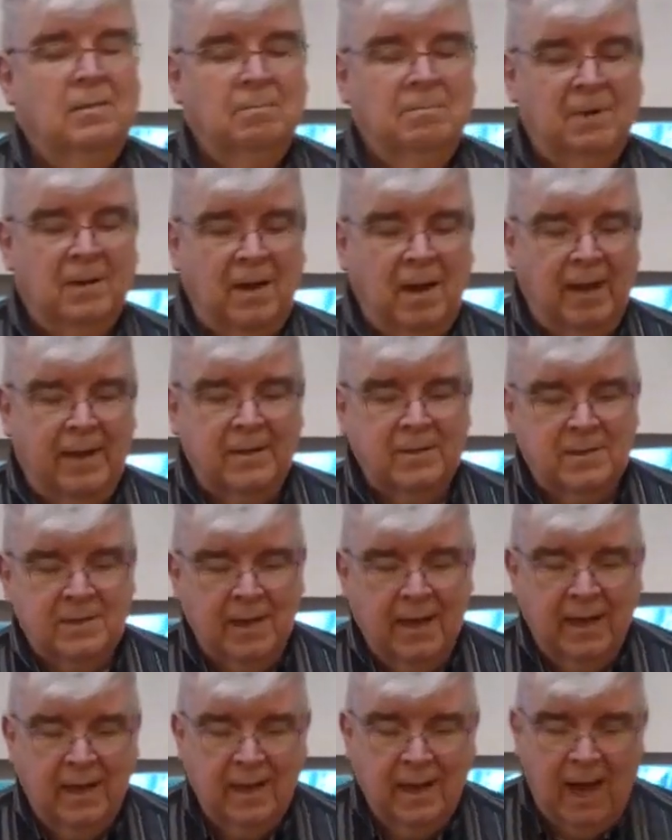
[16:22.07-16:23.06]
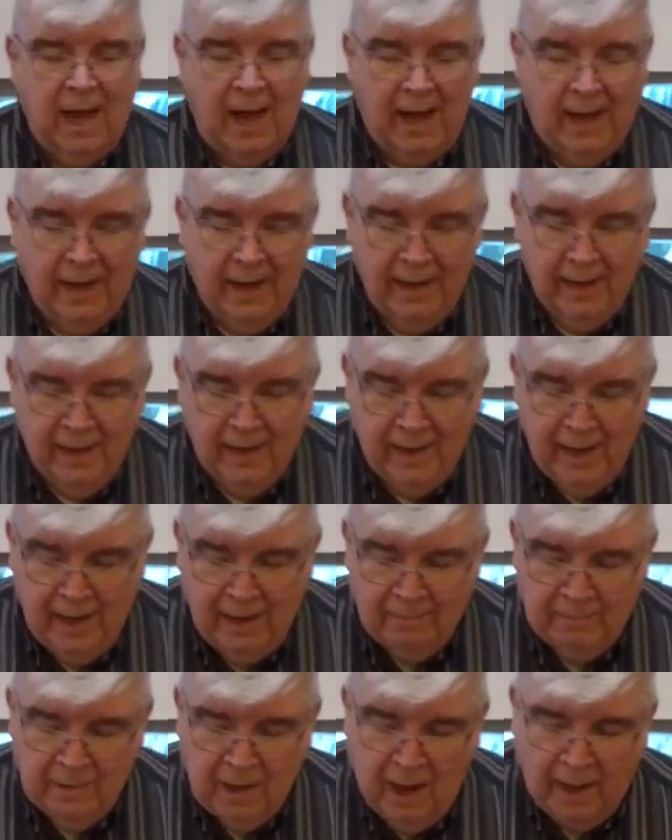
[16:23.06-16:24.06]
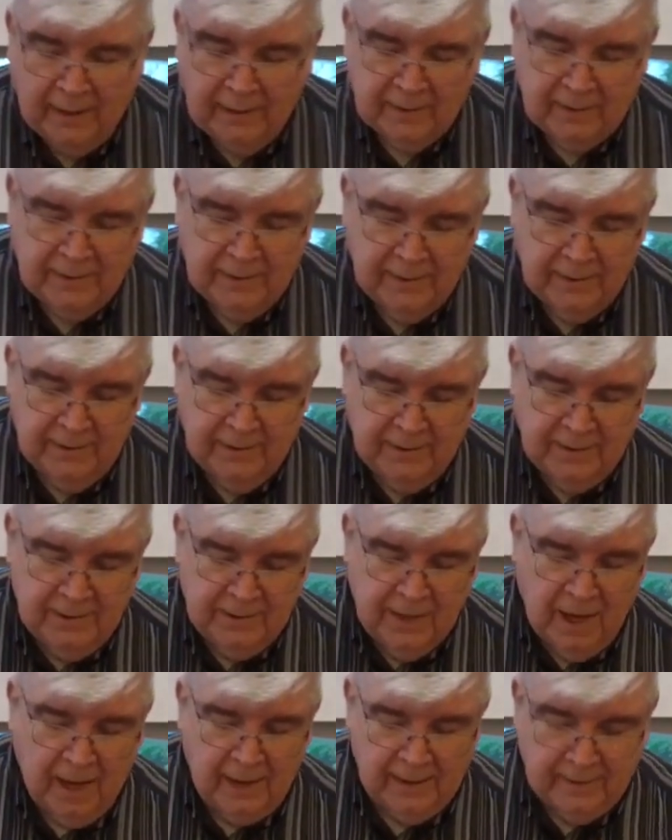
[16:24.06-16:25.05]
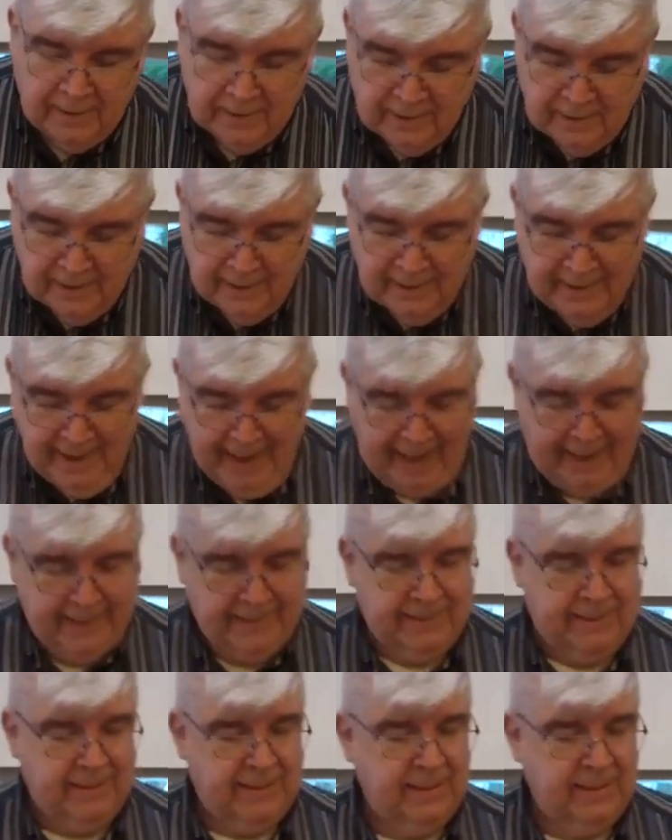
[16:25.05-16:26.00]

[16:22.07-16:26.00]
But God's saying, I am not done yet.